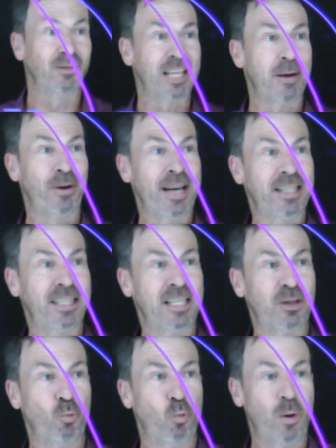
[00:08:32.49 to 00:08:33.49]
For example, here's
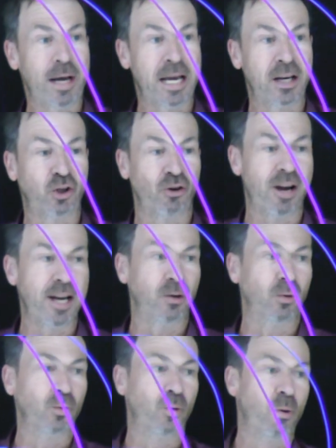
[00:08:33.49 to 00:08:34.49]
this weird
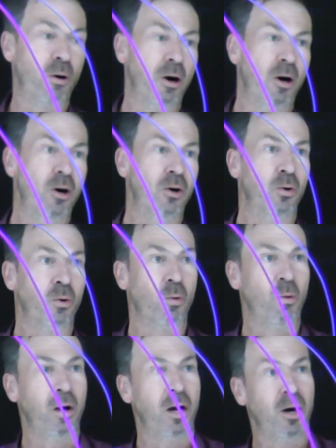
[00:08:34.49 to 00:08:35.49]
triangle.
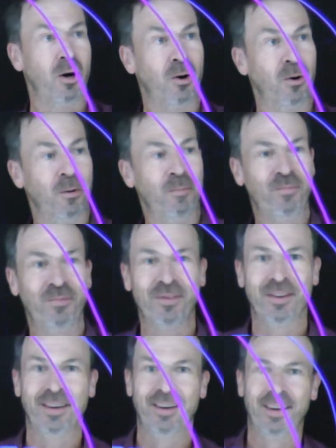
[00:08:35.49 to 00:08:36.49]
Whoa, whoa.
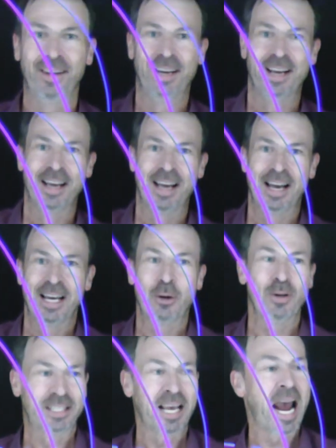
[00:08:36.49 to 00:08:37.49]

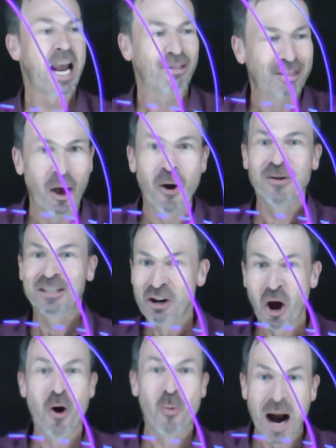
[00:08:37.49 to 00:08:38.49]
You would say, there's
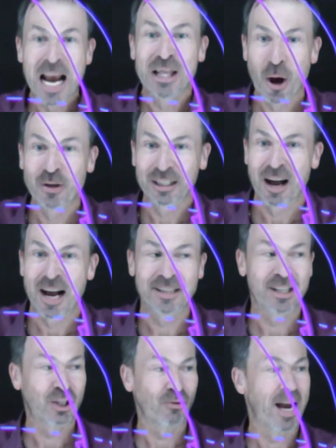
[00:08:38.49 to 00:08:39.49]
no way those
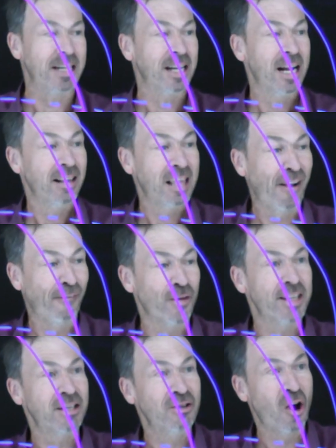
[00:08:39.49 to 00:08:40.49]
lines are straight.
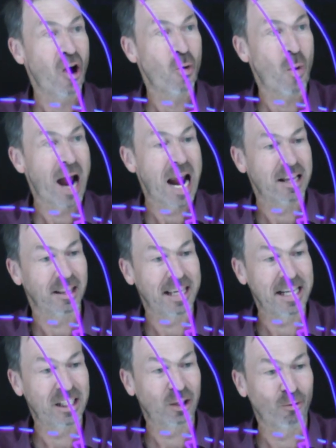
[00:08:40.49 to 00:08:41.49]
Therefore, there's no way that
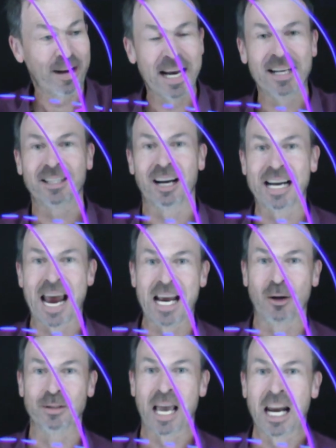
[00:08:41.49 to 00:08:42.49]
these three inside
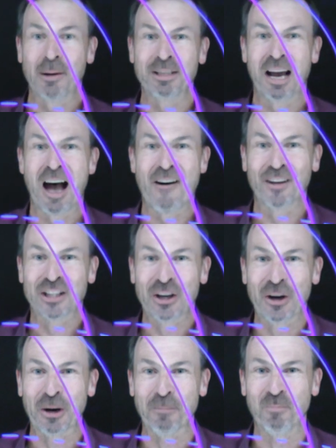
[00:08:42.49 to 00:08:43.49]
angles add up to half a
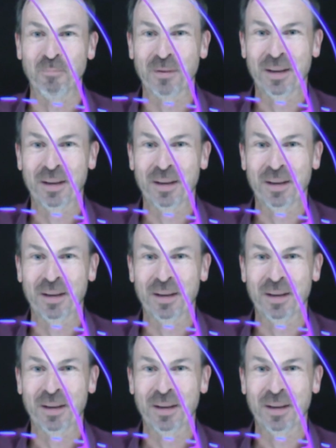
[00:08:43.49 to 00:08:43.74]
turn.